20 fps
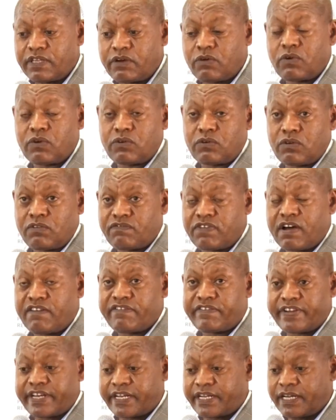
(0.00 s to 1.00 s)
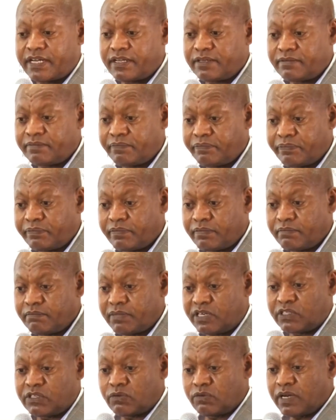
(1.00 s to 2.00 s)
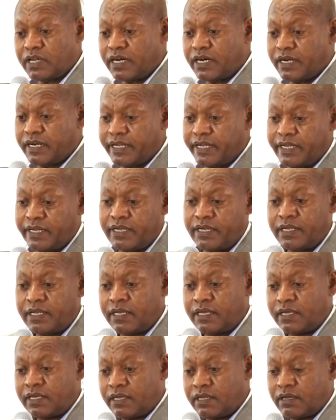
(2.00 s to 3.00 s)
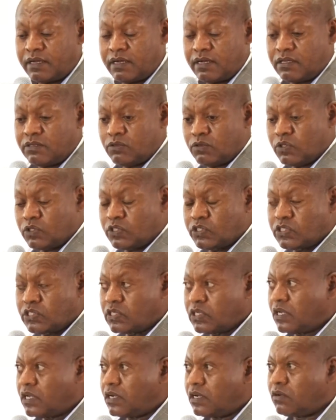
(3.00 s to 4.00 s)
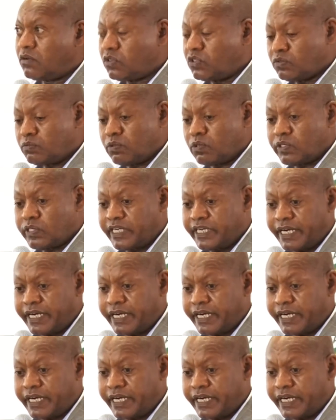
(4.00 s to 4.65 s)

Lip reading: Horn of Africa, particularly those cross-border